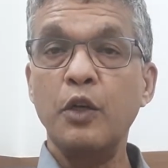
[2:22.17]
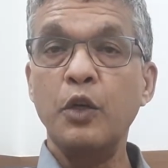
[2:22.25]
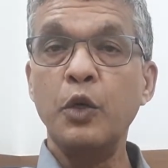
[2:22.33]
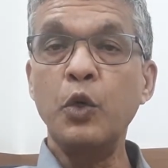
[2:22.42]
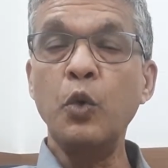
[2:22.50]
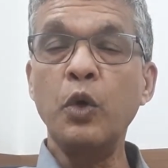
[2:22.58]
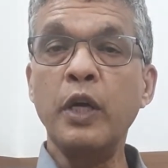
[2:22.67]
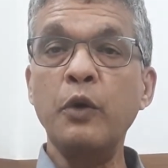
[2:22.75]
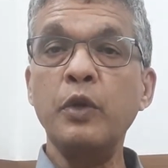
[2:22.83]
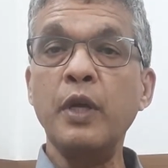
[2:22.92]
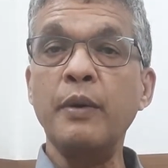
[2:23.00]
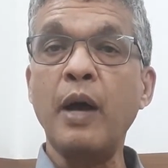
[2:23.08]
You
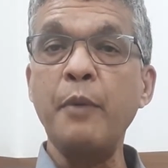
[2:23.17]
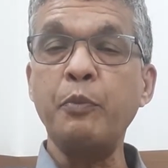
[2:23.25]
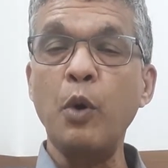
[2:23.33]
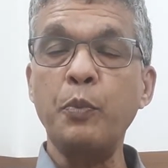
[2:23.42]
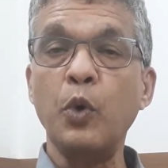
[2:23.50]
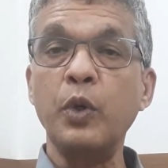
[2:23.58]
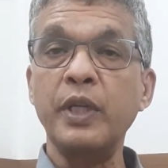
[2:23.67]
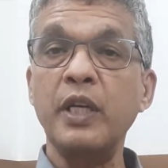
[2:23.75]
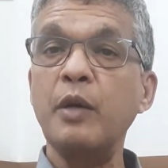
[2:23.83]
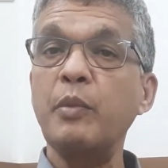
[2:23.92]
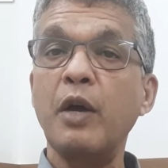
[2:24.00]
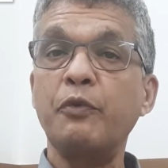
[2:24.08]
give the
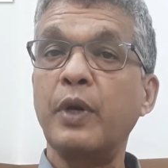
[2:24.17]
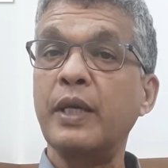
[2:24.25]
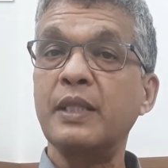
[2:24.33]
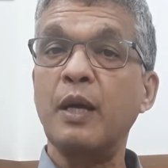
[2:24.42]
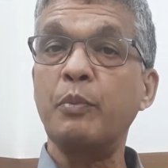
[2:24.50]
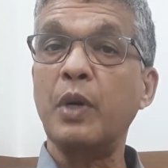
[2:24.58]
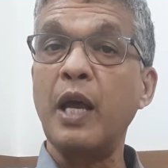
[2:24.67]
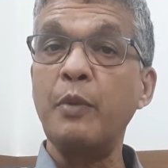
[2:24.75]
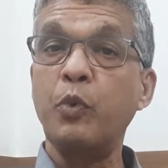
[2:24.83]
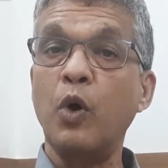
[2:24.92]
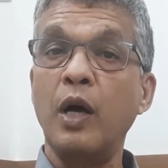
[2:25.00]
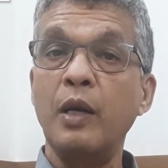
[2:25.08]
hypoproteinemia, for example,
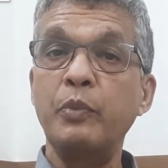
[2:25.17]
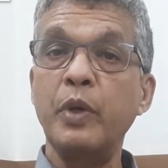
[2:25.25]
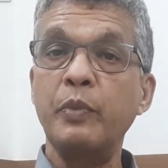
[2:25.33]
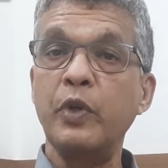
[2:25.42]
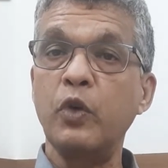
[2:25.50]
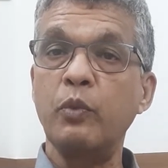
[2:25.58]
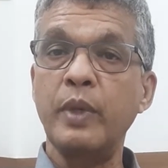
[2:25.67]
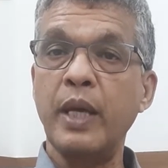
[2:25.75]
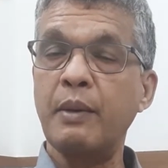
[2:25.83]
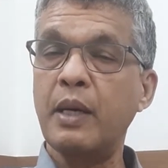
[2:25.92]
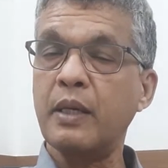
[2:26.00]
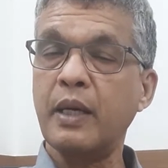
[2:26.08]

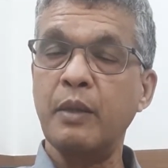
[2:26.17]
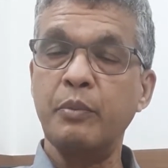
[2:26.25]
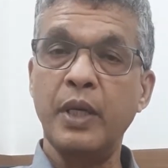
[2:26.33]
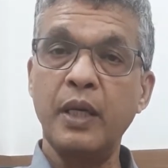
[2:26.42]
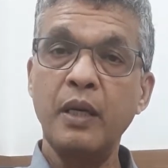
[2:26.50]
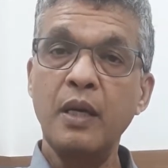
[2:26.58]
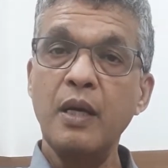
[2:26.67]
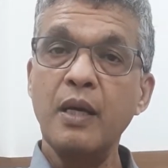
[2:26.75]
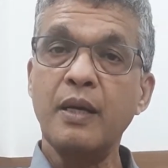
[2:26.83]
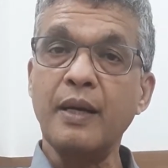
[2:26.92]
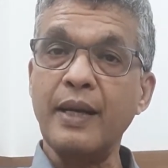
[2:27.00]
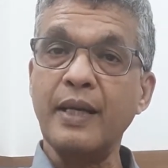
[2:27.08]
hypoalbuminemia can be
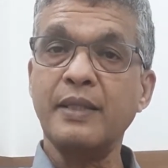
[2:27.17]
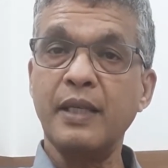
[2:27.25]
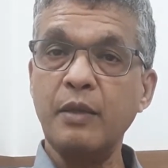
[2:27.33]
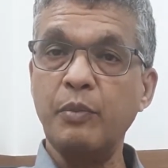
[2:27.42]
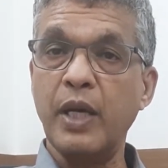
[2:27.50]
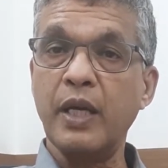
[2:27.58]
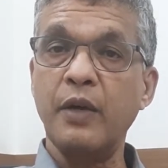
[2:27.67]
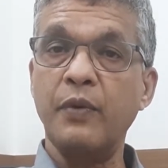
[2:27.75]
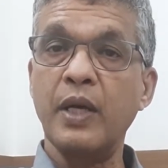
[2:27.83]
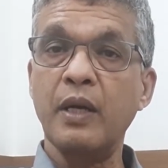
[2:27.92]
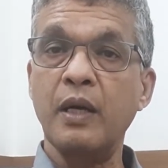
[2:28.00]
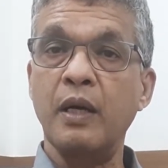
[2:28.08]
corrected by
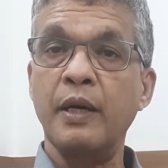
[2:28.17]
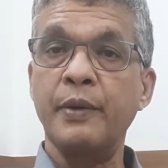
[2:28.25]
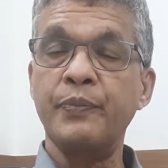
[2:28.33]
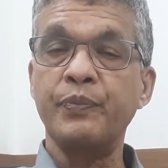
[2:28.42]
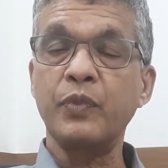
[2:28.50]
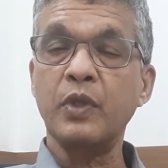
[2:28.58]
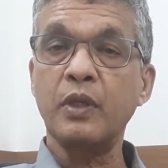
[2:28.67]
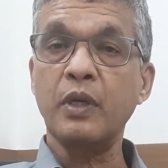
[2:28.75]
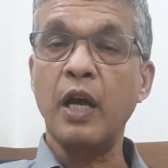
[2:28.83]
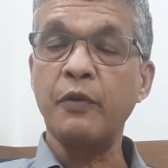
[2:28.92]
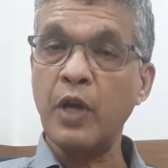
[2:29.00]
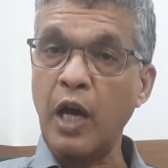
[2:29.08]
giving
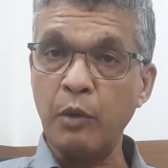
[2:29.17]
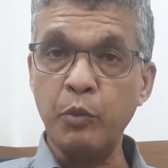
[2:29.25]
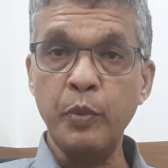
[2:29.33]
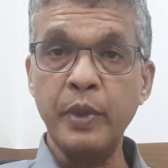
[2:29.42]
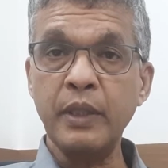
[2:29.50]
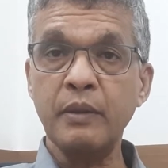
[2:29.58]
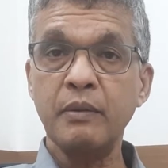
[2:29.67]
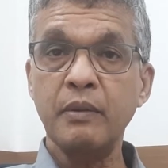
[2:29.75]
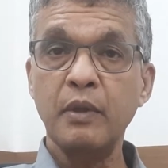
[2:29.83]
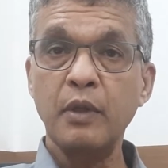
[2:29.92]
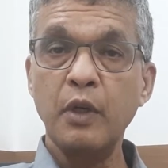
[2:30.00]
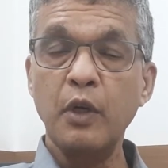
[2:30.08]
IV albumin.
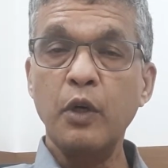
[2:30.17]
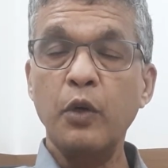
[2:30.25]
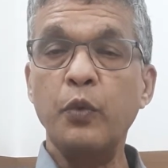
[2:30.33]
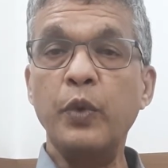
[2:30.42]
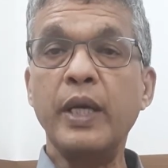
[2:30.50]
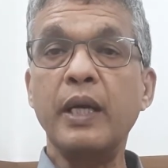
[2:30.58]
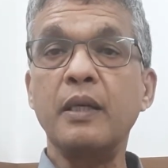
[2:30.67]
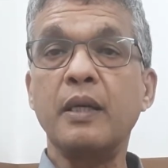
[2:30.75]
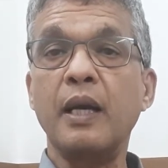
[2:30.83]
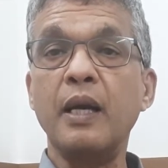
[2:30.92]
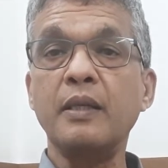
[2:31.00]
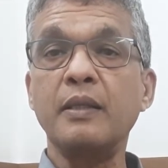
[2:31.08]
We can
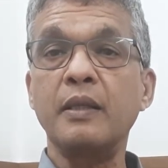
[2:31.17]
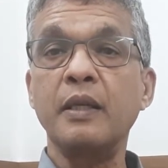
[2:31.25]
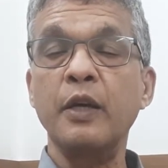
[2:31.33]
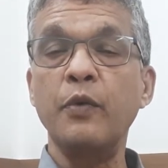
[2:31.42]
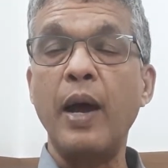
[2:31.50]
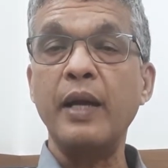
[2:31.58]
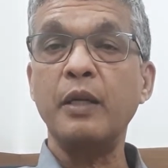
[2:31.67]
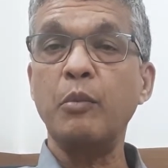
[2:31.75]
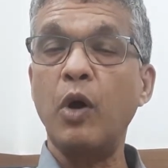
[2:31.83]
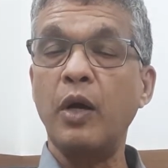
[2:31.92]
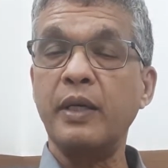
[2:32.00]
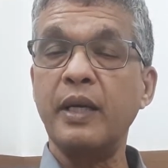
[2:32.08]
give
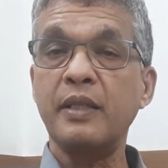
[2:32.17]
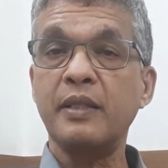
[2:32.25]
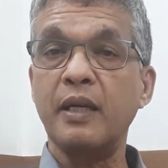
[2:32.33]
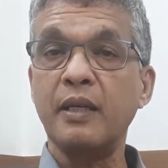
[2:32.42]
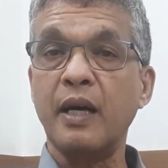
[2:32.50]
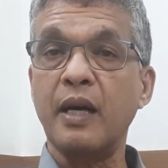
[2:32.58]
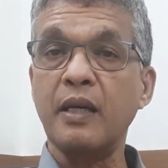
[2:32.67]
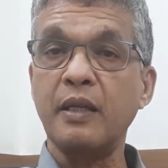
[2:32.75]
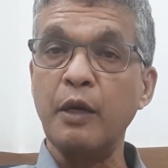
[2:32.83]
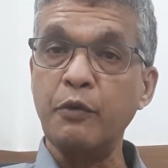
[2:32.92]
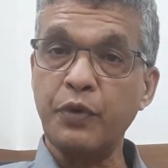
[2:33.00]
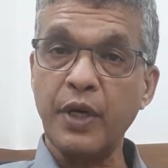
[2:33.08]
antibiotics and correct
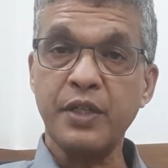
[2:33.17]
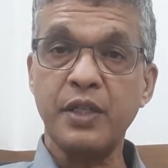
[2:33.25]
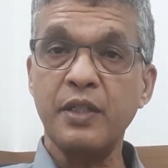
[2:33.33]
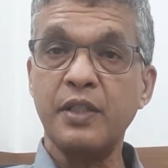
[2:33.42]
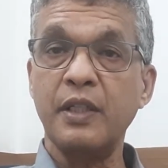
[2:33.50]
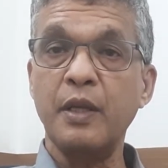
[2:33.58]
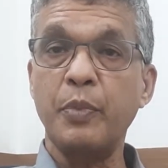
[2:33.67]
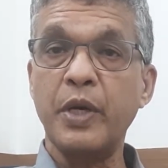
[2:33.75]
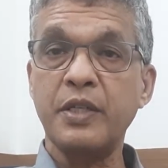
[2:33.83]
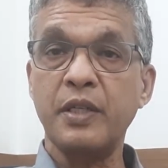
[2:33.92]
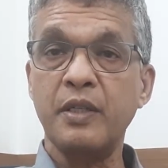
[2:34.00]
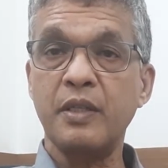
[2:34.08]
infections in the
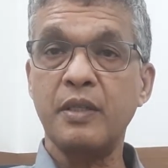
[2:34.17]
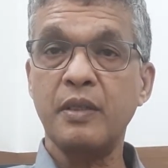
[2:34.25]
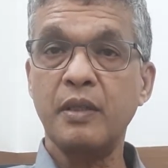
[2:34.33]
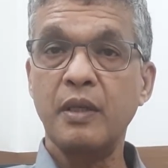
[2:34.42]
patients.